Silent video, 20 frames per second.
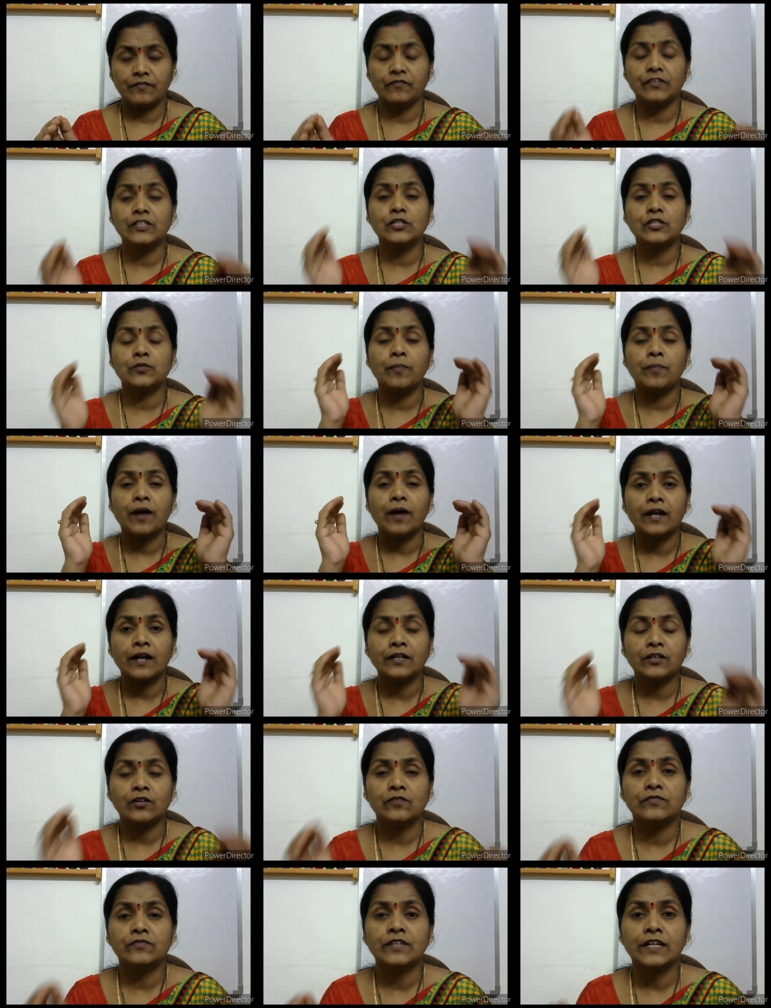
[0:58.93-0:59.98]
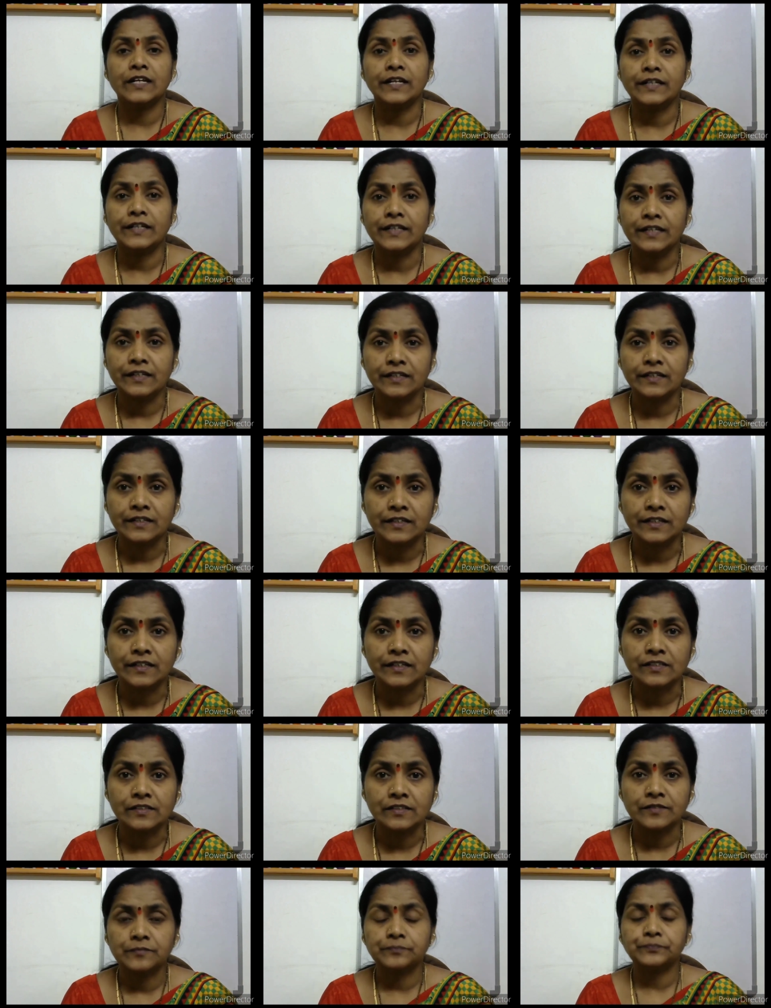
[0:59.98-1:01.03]
which part of the letter it
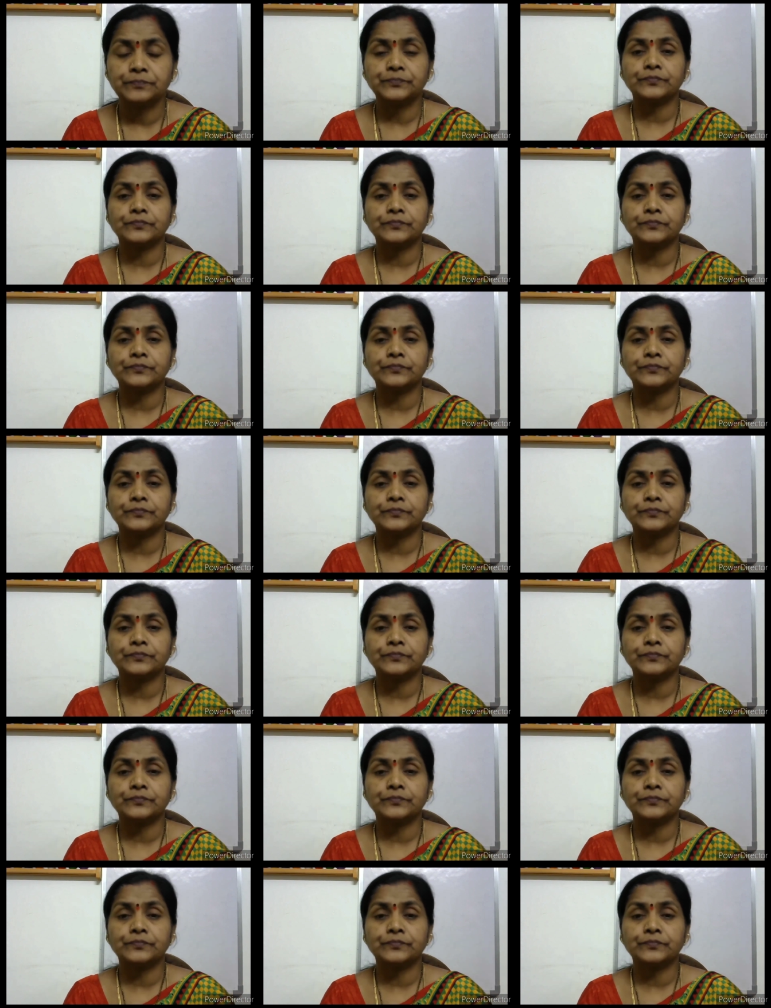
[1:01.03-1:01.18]
is.